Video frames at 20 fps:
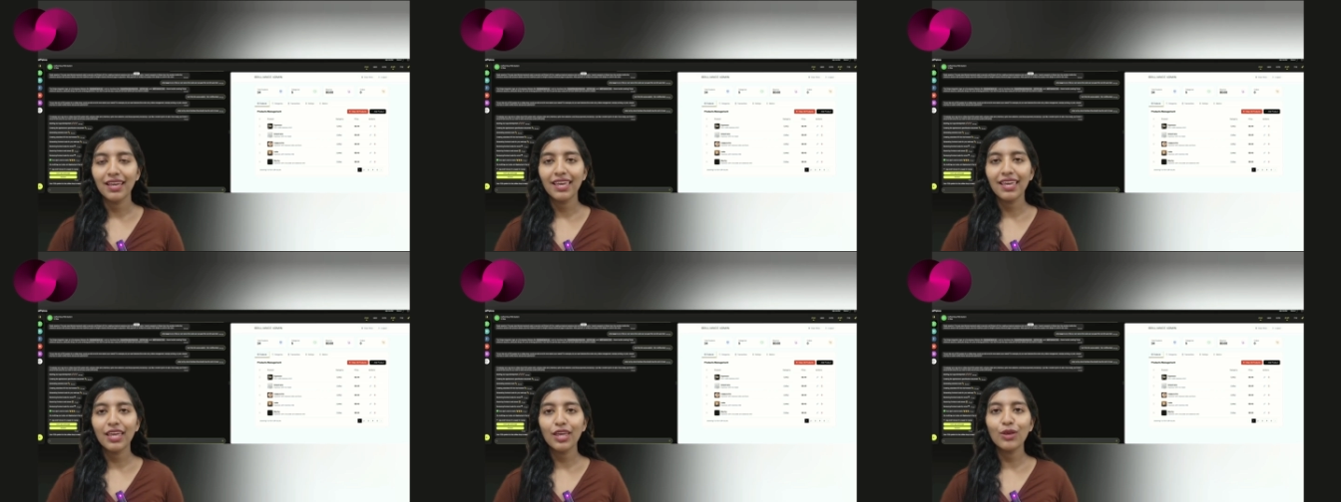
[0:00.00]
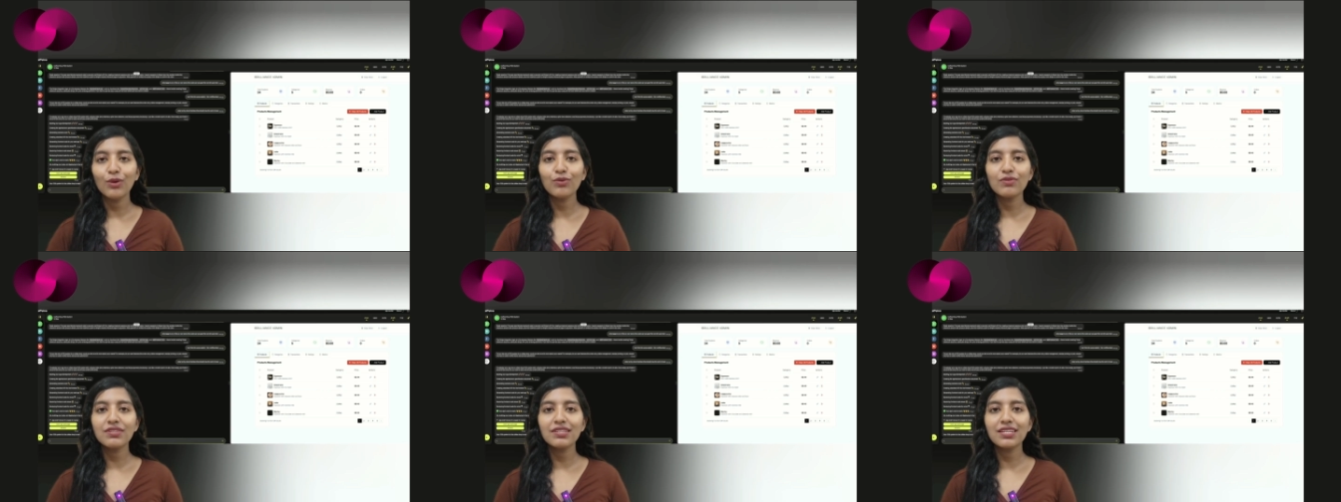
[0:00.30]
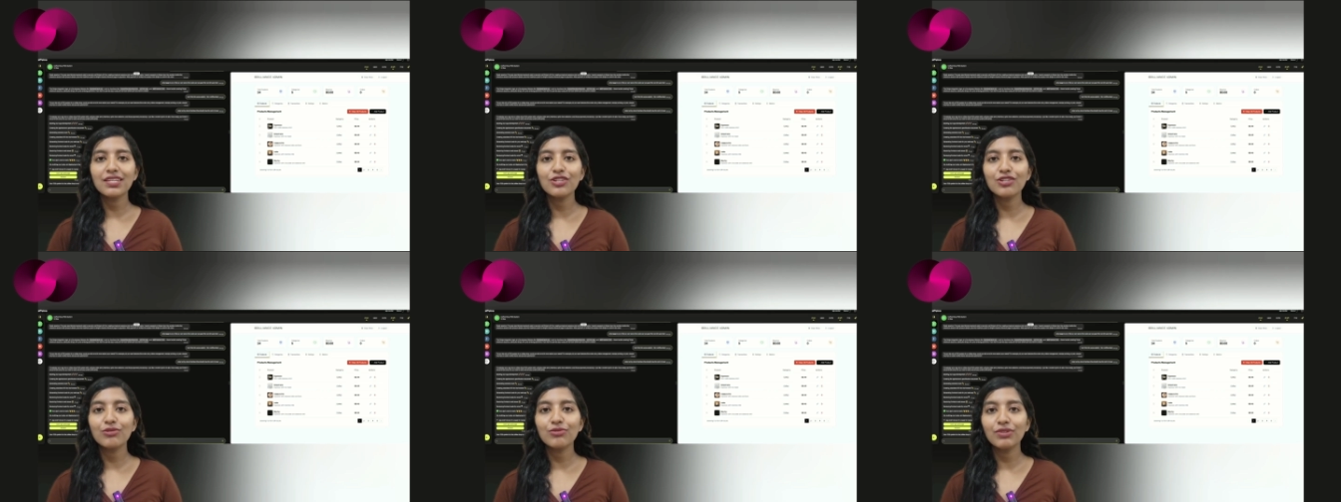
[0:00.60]
He
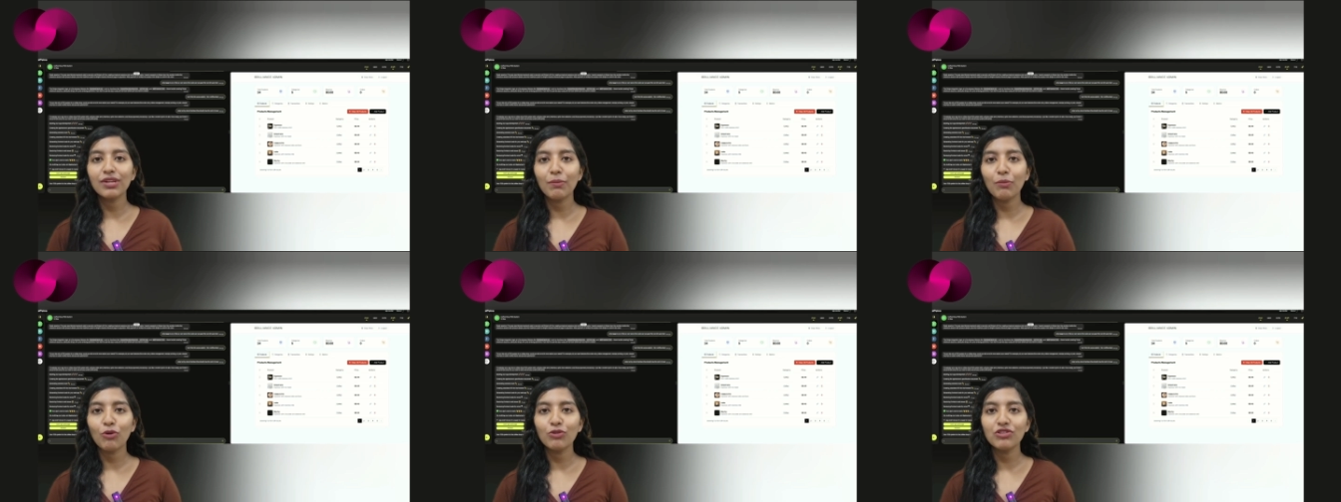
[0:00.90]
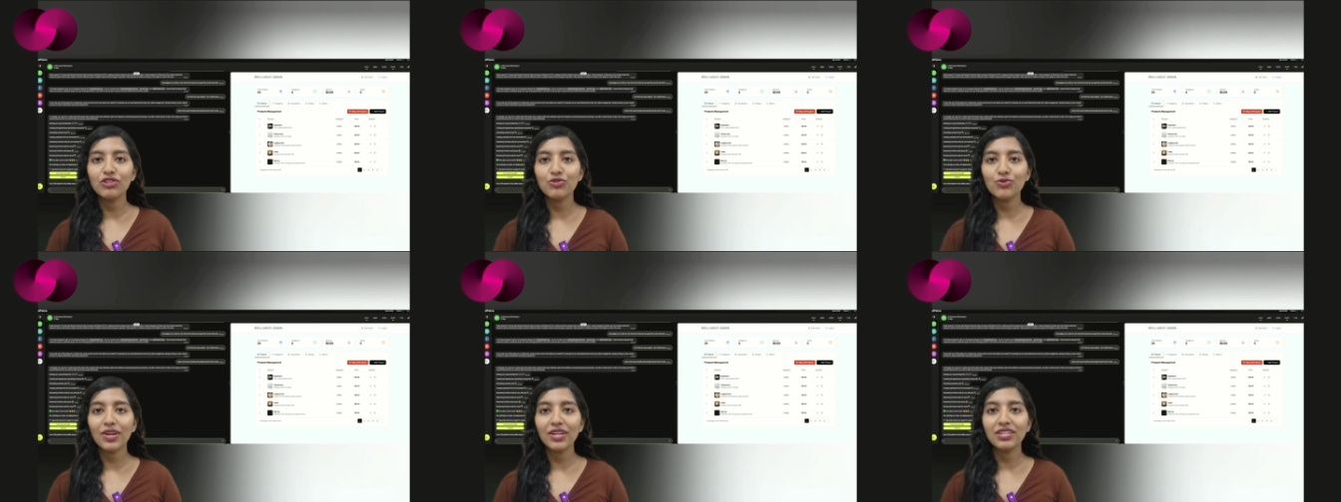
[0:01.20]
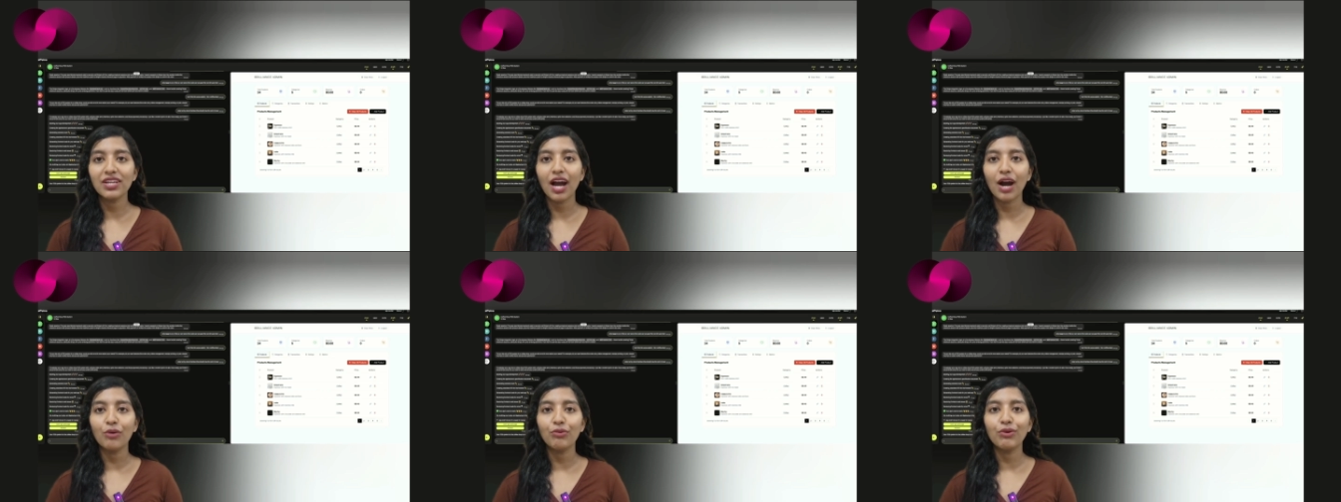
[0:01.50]
used it to
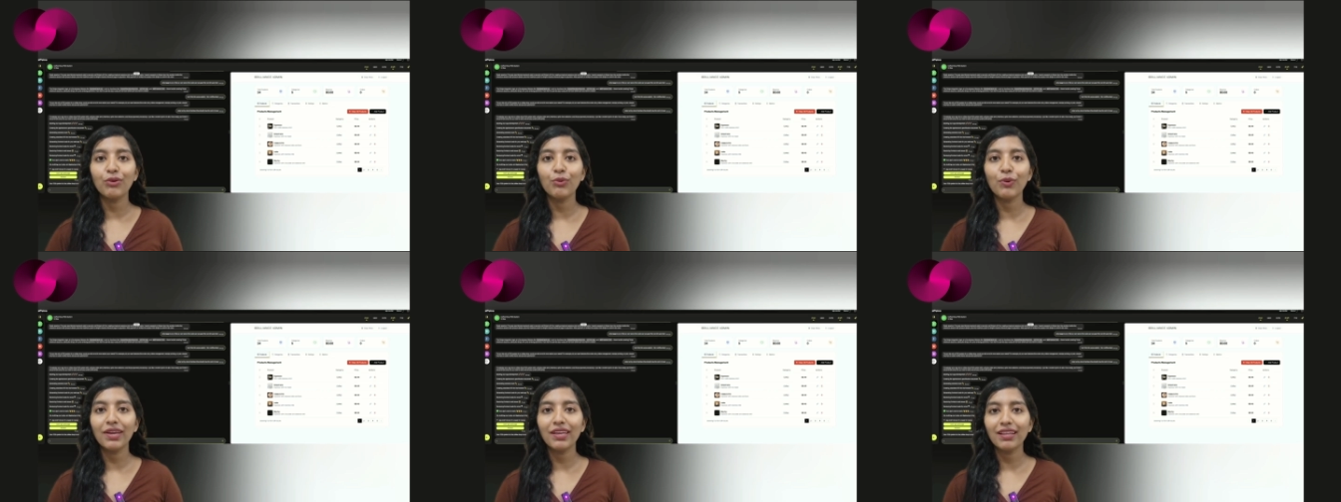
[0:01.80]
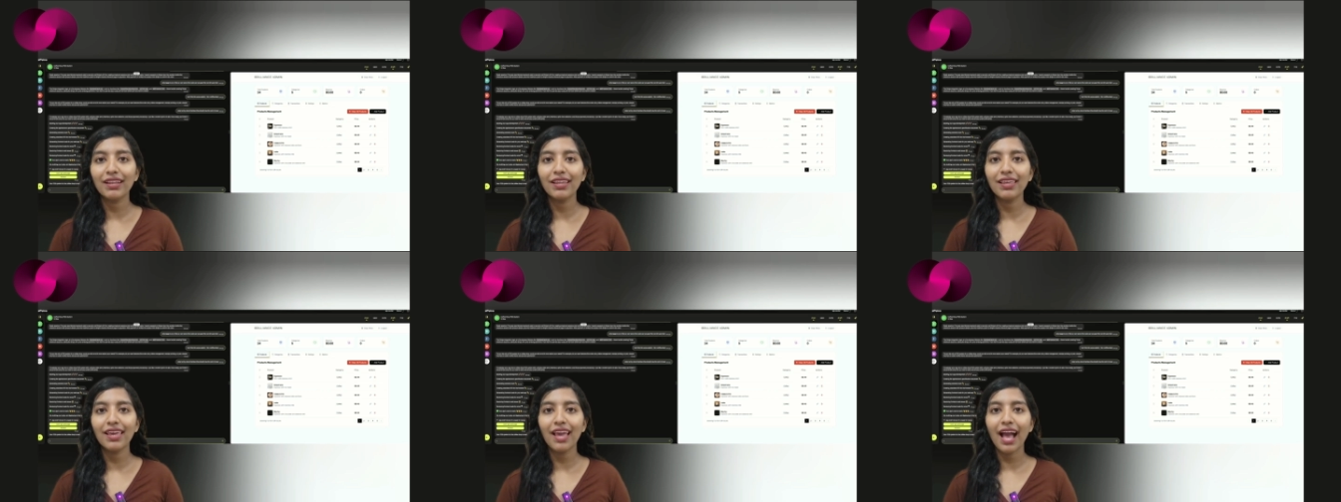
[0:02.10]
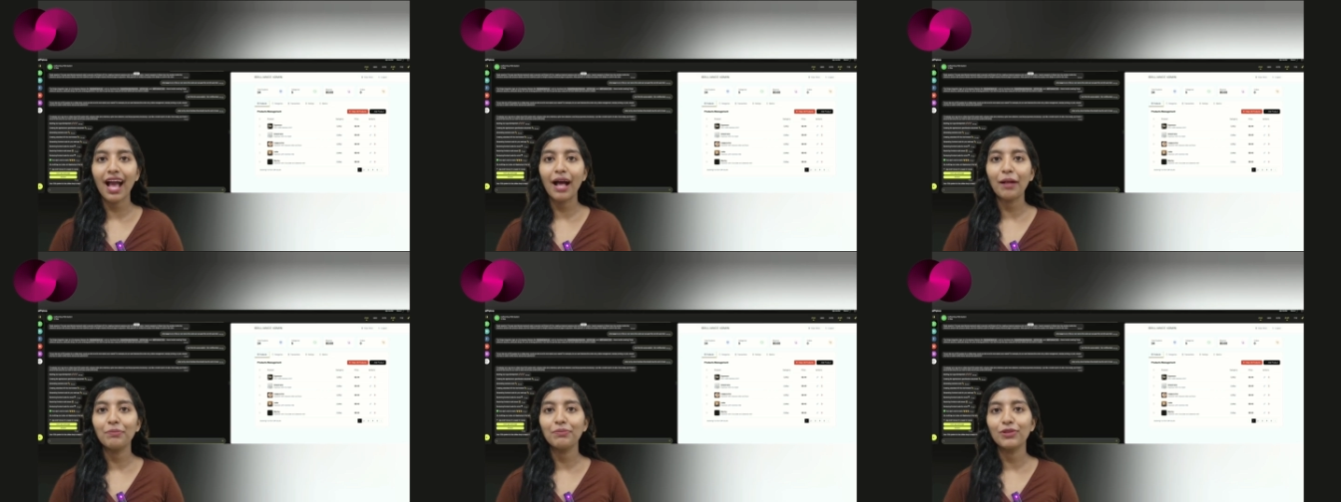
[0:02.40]
demonstrate how quickly
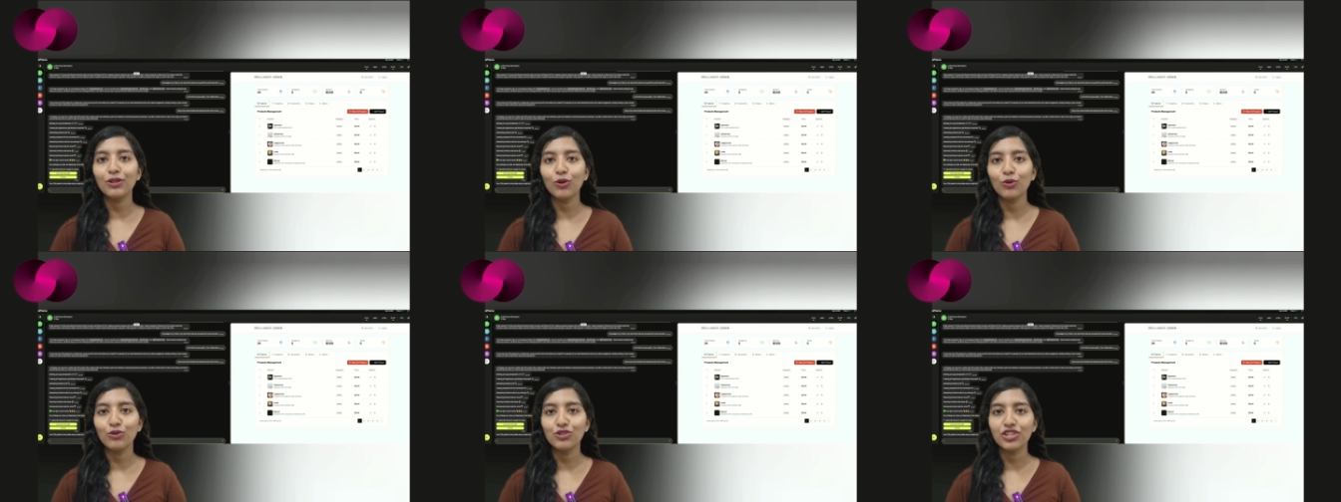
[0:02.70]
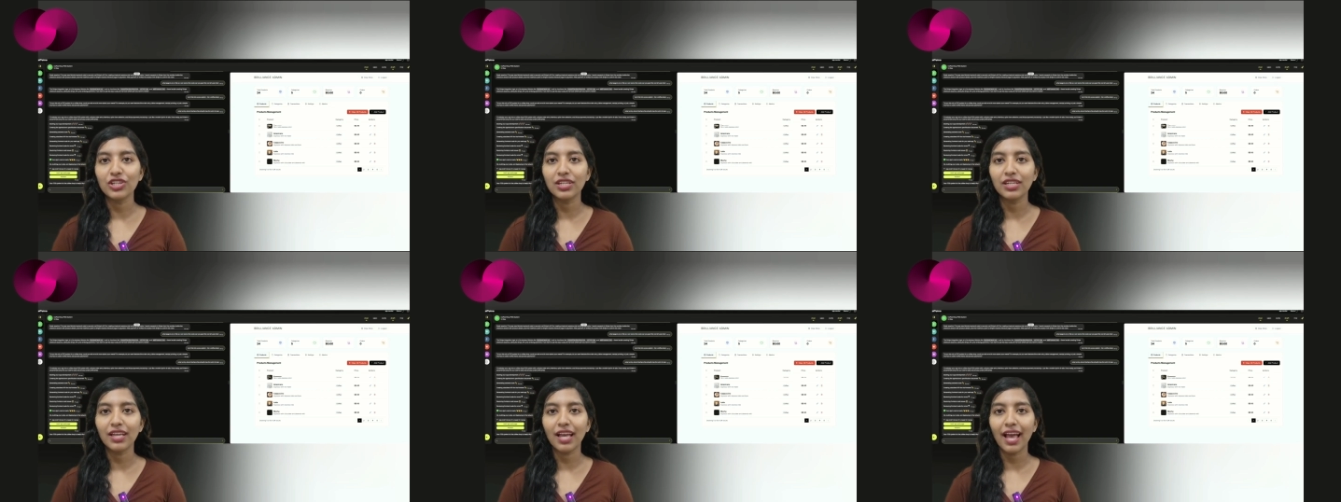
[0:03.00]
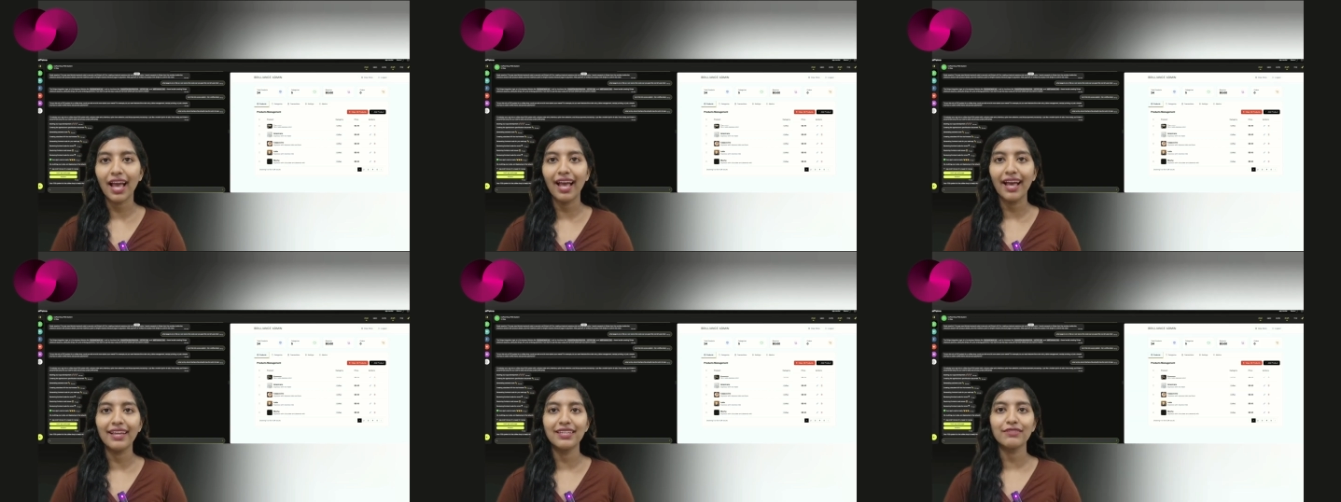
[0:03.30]
app
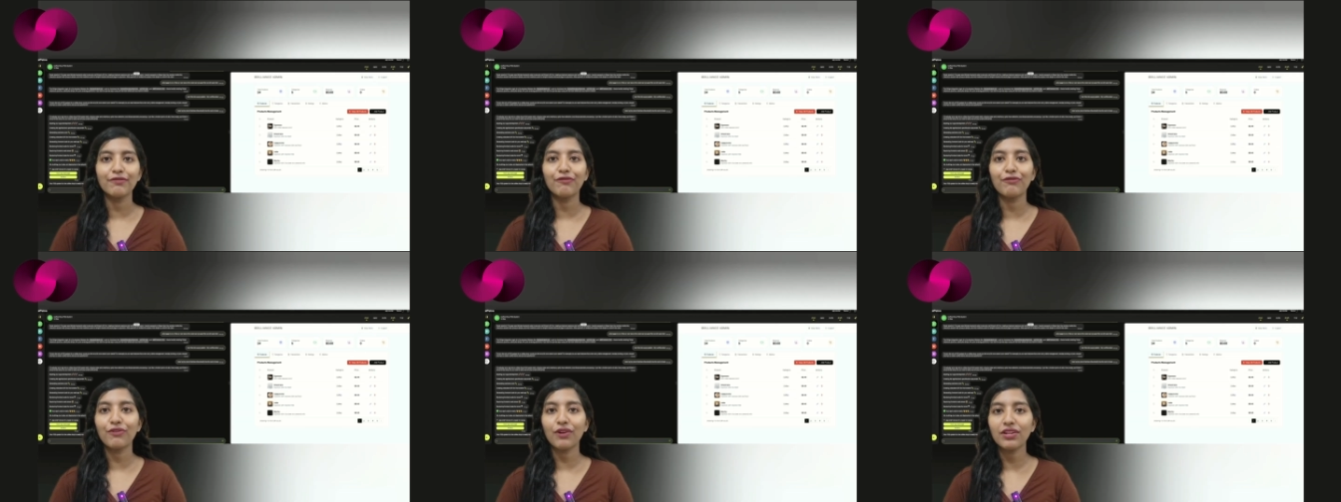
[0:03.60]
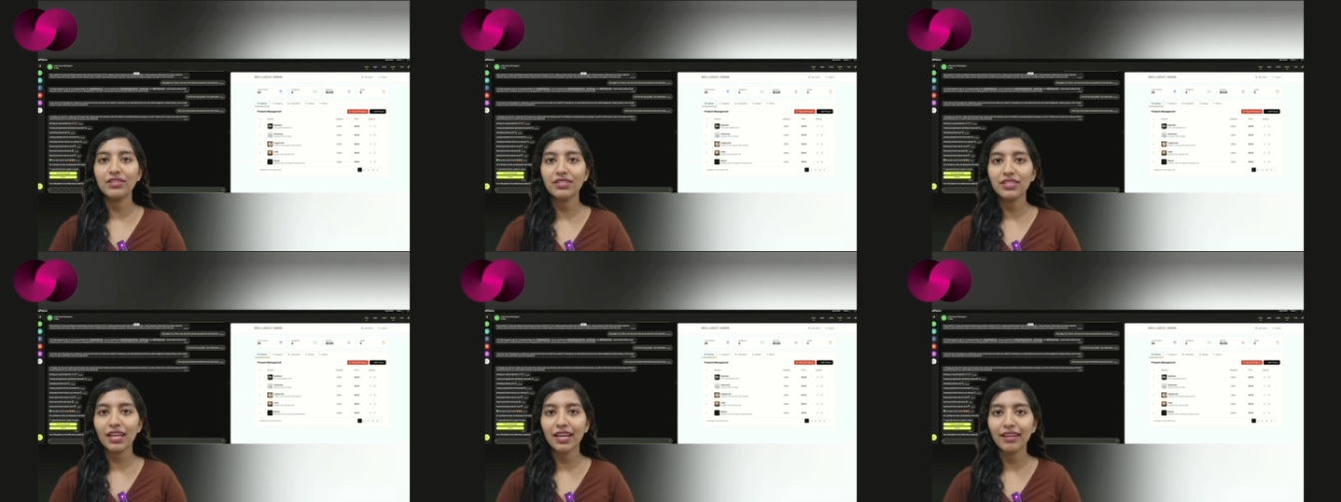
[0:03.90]
logic and front